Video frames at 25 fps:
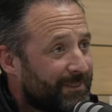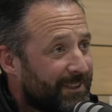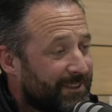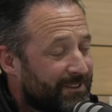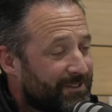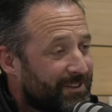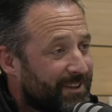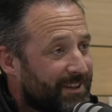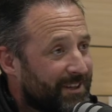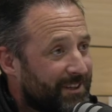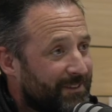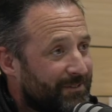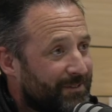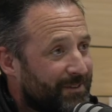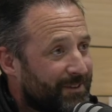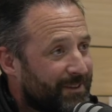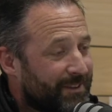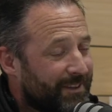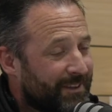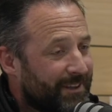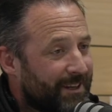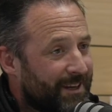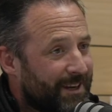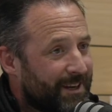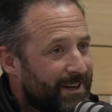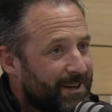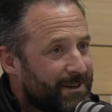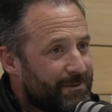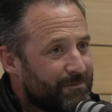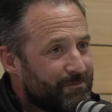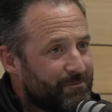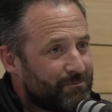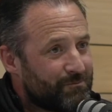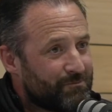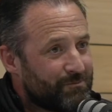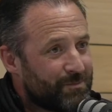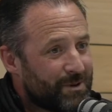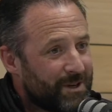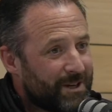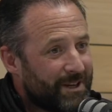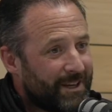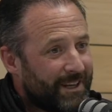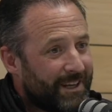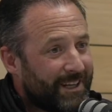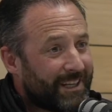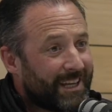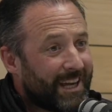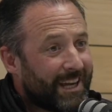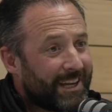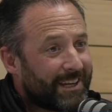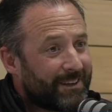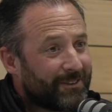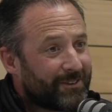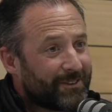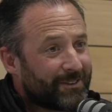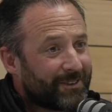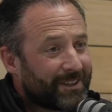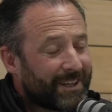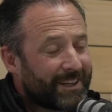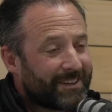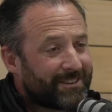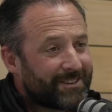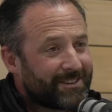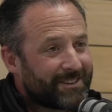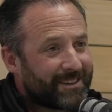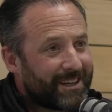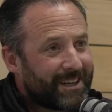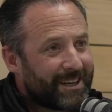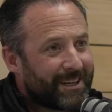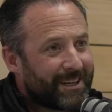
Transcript: Excited for it. Again, no, it's